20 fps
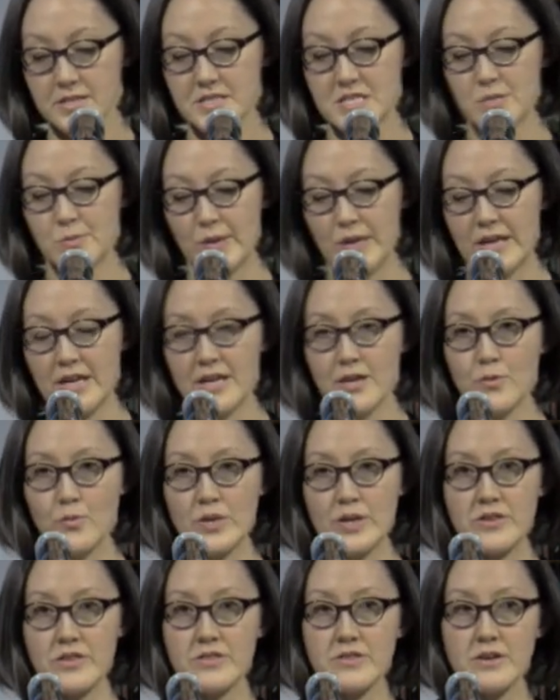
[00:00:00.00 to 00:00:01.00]
Does it begin
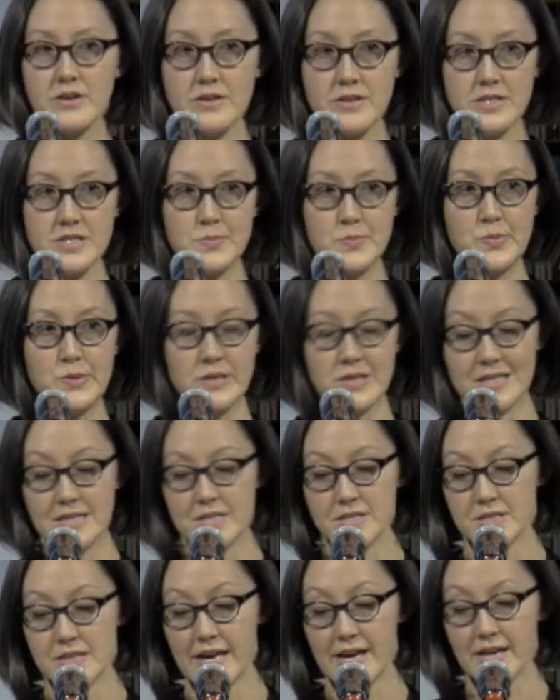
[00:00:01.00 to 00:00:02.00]
when a thought is put
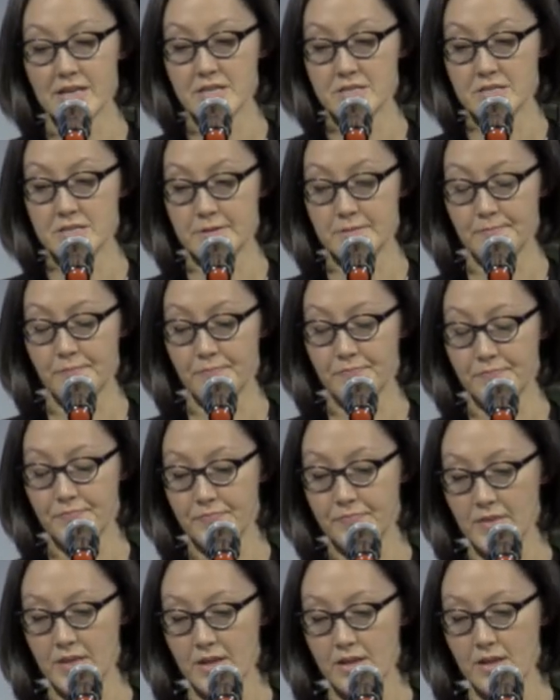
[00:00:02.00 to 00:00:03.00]
into action?
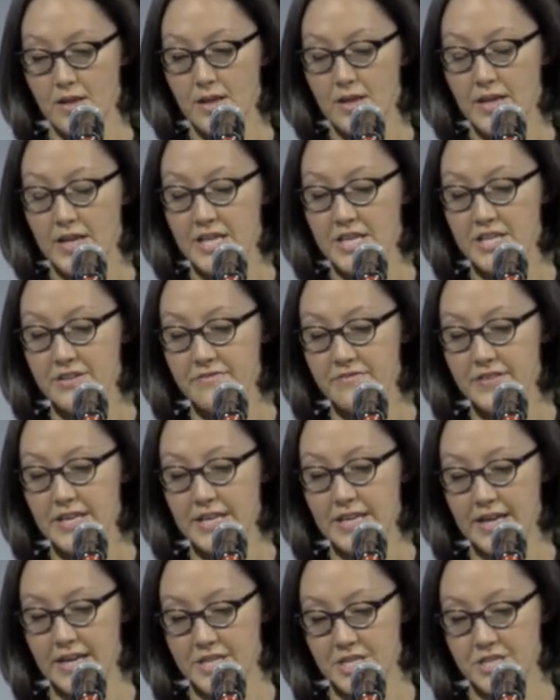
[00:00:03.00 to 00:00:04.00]
And if
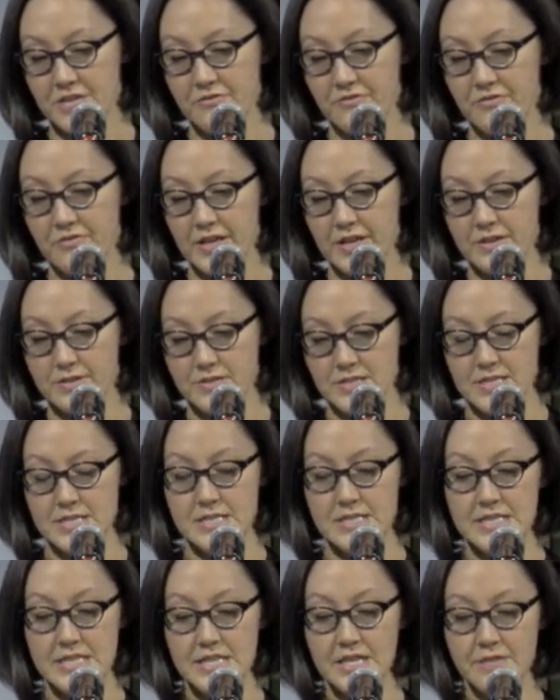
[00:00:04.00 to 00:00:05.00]
that action fails,
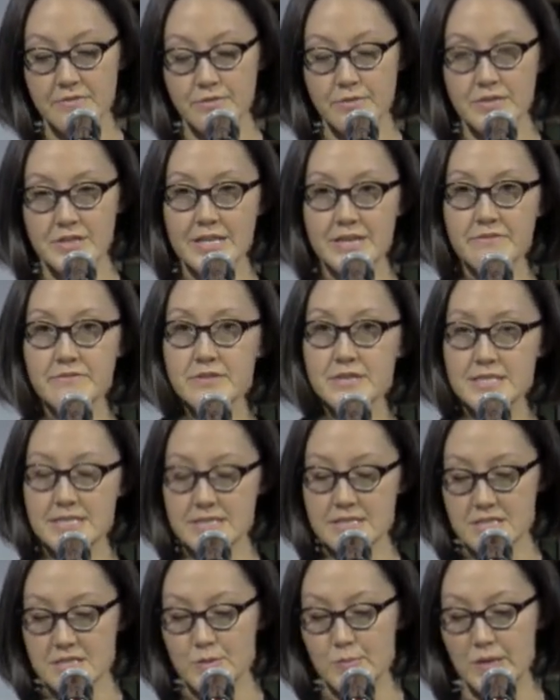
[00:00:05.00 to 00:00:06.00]
then did evil never
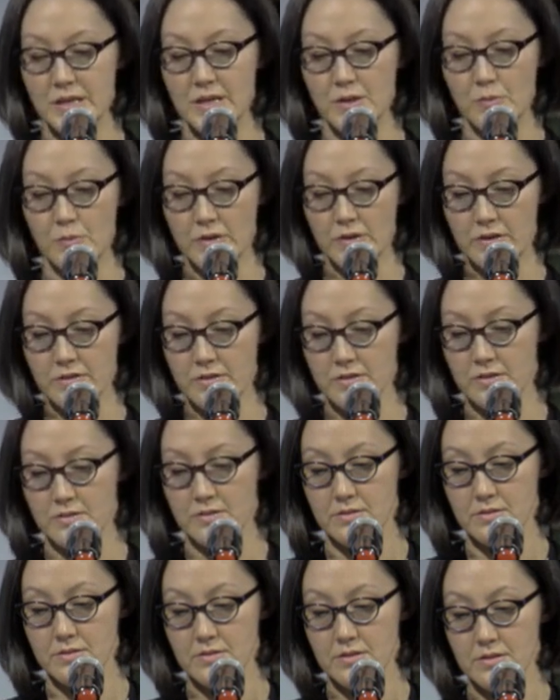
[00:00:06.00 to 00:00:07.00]
exist to begin with?
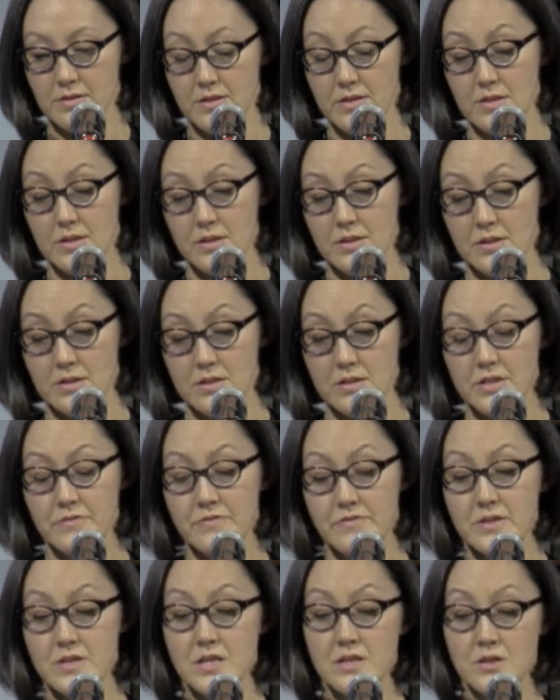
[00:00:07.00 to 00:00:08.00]

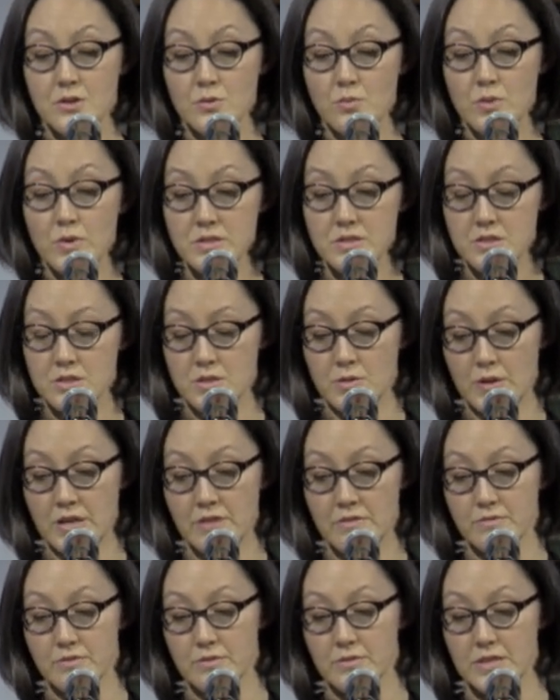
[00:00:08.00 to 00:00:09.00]
If indeed there was no
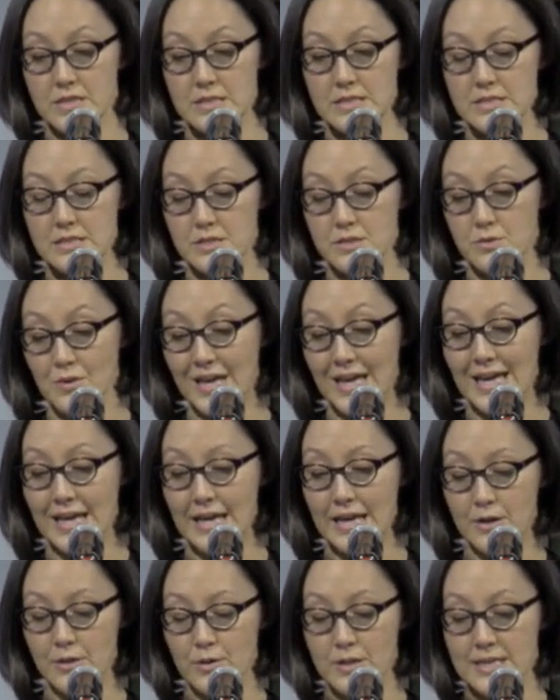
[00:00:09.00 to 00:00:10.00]
evil, then is it
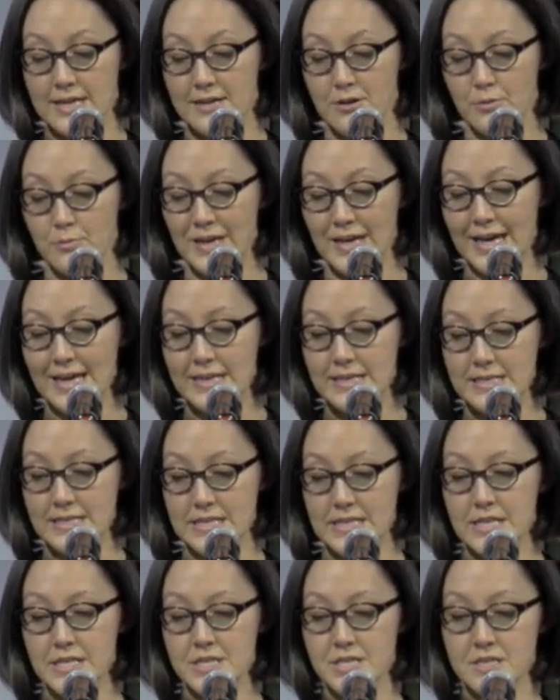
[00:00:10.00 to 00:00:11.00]
okay to allow bad
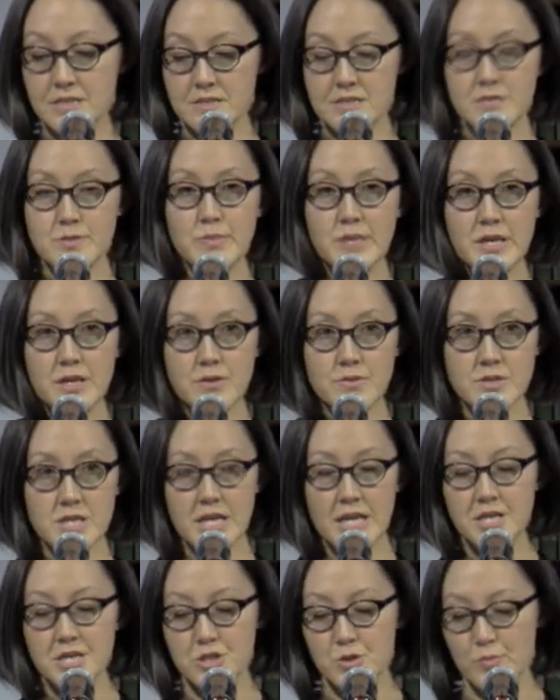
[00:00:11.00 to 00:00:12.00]
intentions to make you
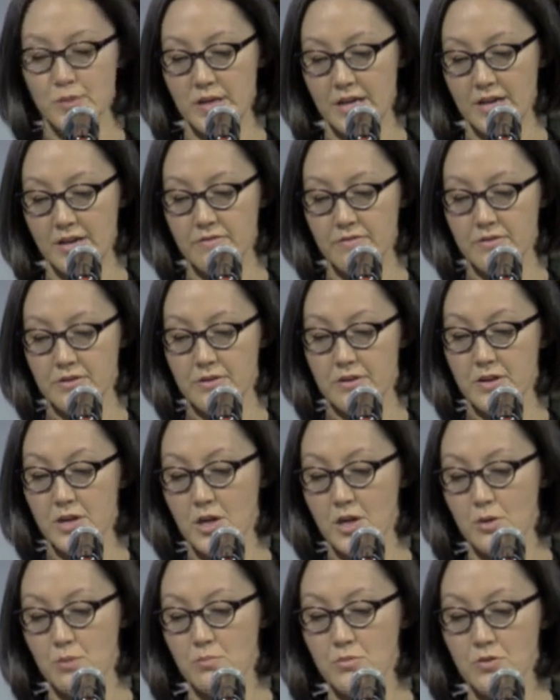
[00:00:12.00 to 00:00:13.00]
change your behavior,
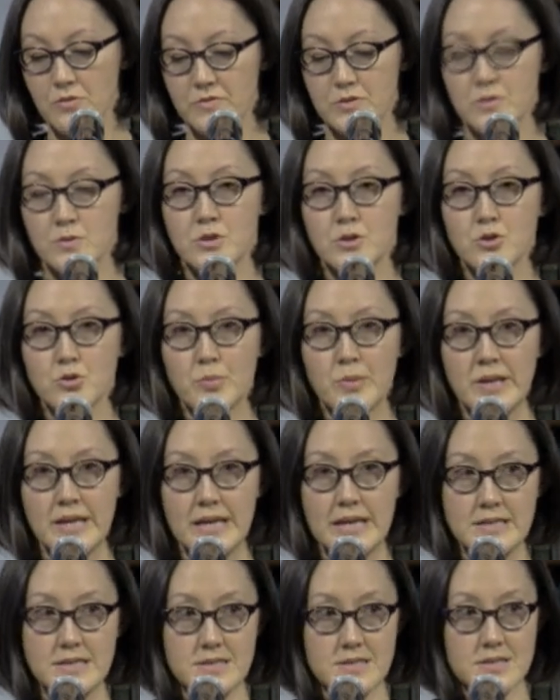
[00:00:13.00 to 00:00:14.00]
move to a new
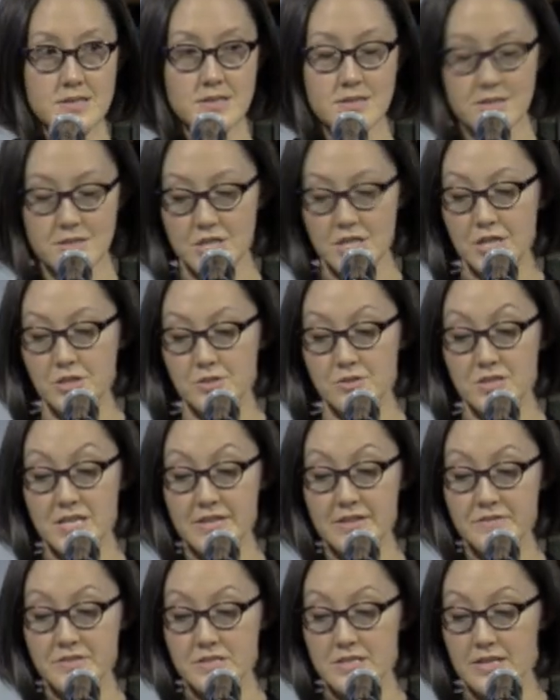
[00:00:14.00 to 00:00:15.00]
place, change your
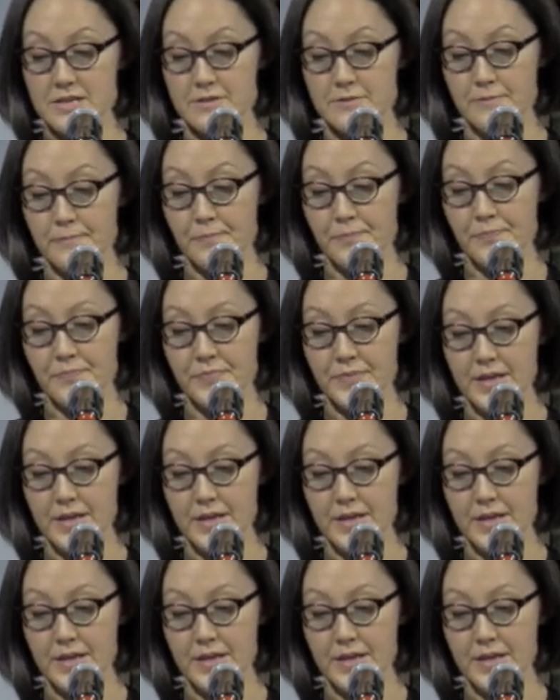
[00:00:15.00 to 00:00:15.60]
lifestyle?